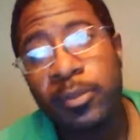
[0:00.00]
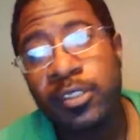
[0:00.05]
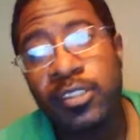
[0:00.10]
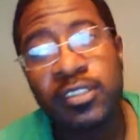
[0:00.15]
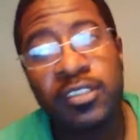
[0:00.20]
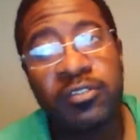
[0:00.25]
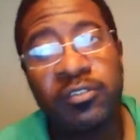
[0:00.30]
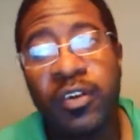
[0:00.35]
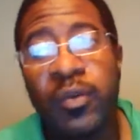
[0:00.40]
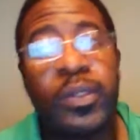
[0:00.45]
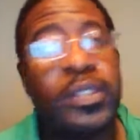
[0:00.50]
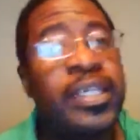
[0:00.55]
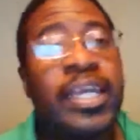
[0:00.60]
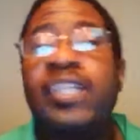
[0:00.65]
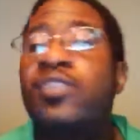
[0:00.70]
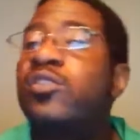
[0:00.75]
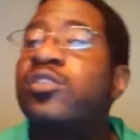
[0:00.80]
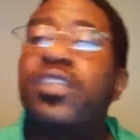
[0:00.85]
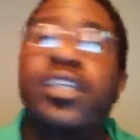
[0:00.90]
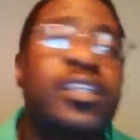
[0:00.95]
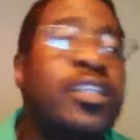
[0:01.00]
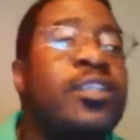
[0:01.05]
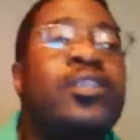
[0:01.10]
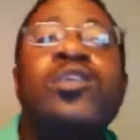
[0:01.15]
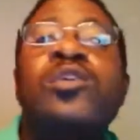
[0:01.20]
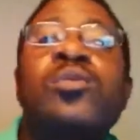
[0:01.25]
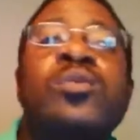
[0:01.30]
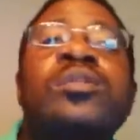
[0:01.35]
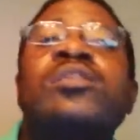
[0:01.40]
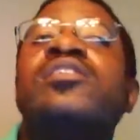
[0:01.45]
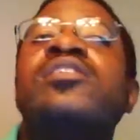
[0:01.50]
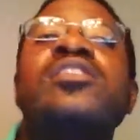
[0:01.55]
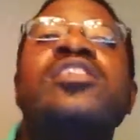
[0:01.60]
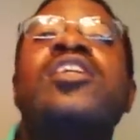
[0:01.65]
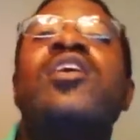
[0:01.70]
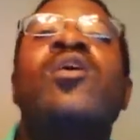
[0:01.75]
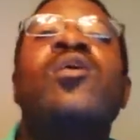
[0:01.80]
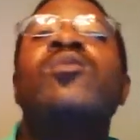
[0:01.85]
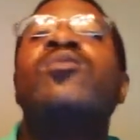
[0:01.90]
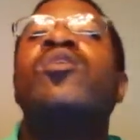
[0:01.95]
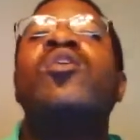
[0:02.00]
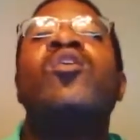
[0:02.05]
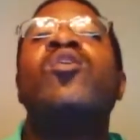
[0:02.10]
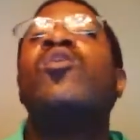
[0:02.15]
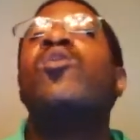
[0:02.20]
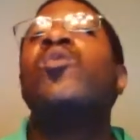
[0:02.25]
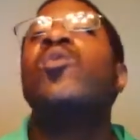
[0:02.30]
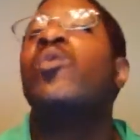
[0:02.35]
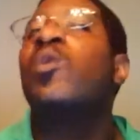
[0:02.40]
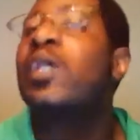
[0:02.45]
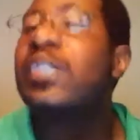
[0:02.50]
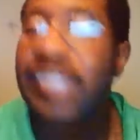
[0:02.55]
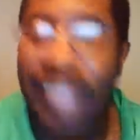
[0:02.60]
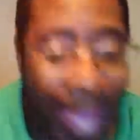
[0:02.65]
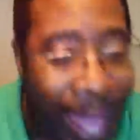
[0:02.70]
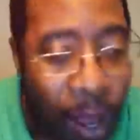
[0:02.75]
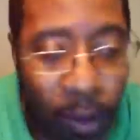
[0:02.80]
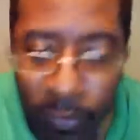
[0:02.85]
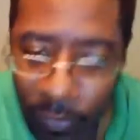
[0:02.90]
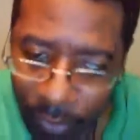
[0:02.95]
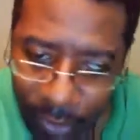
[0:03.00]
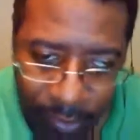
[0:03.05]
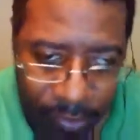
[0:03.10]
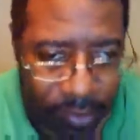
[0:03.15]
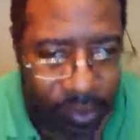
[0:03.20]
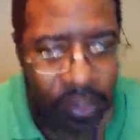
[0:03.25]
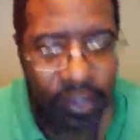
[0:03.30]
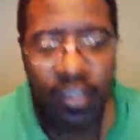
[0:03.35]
but it's a very dangerous thing to do when you don't know what's out there.